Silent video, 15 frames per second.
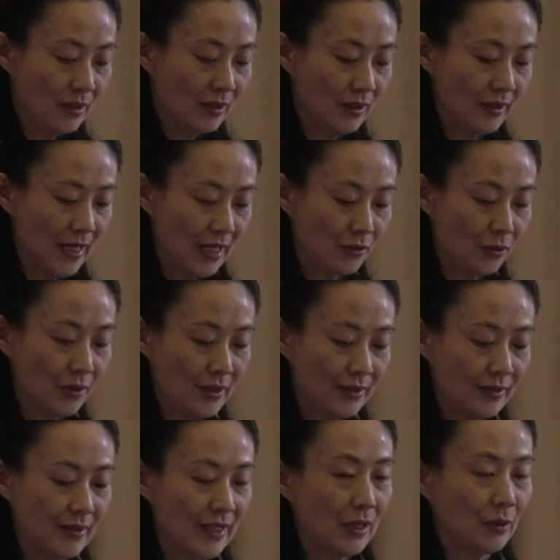
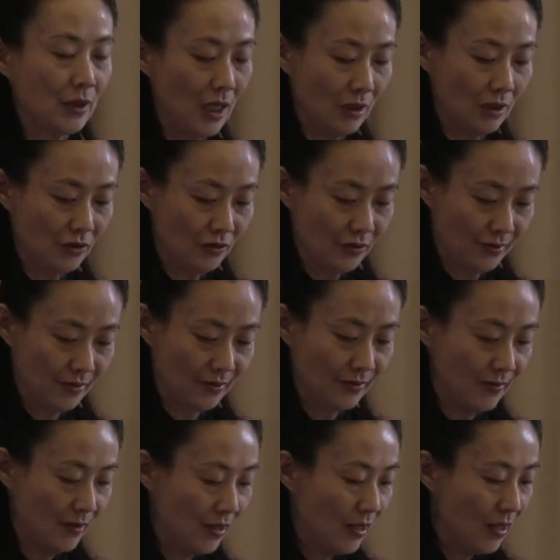contextualist narratologists
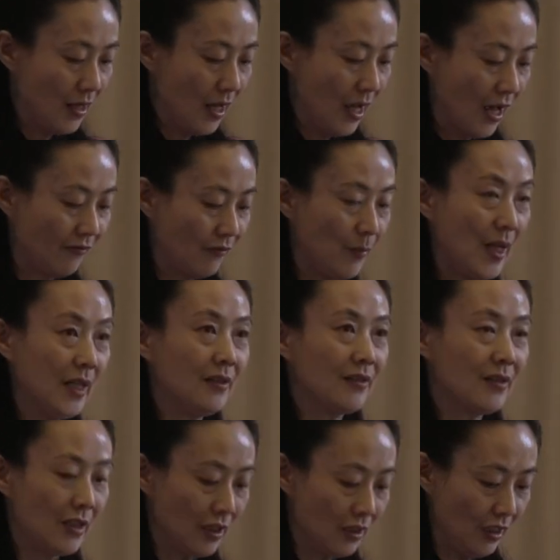have made
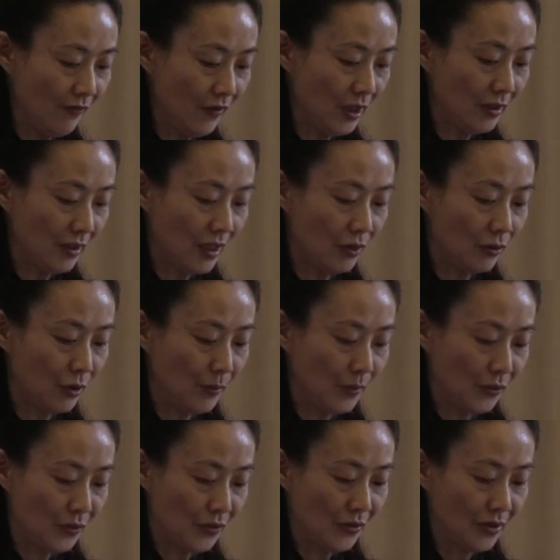significant
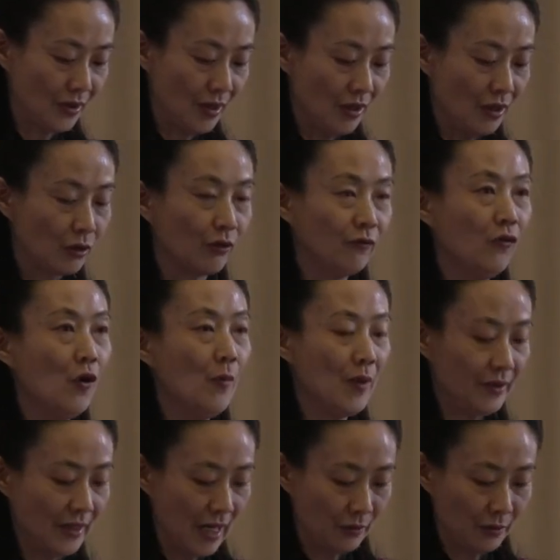contributions to
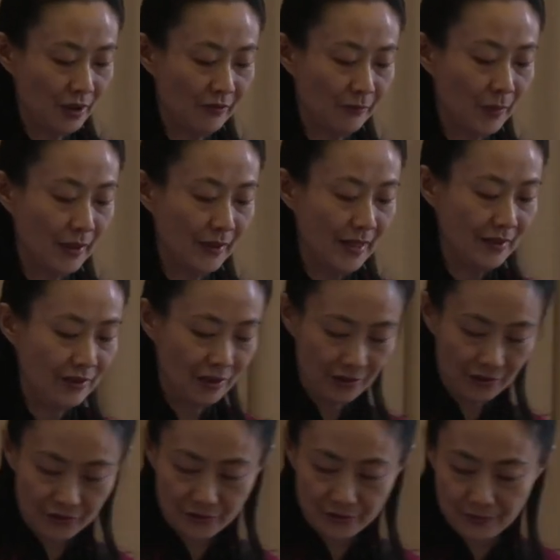formal narrative
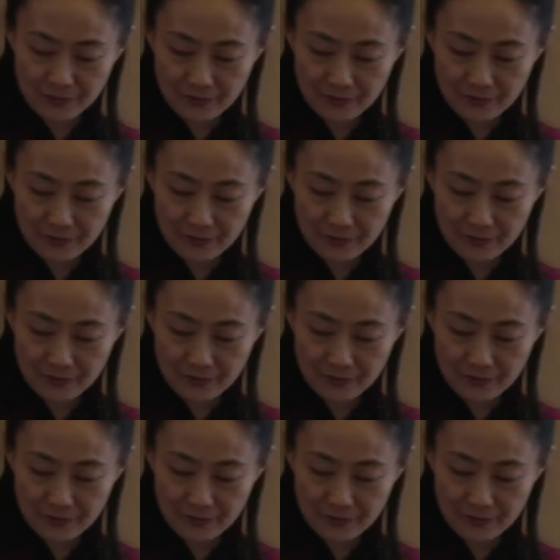poetics.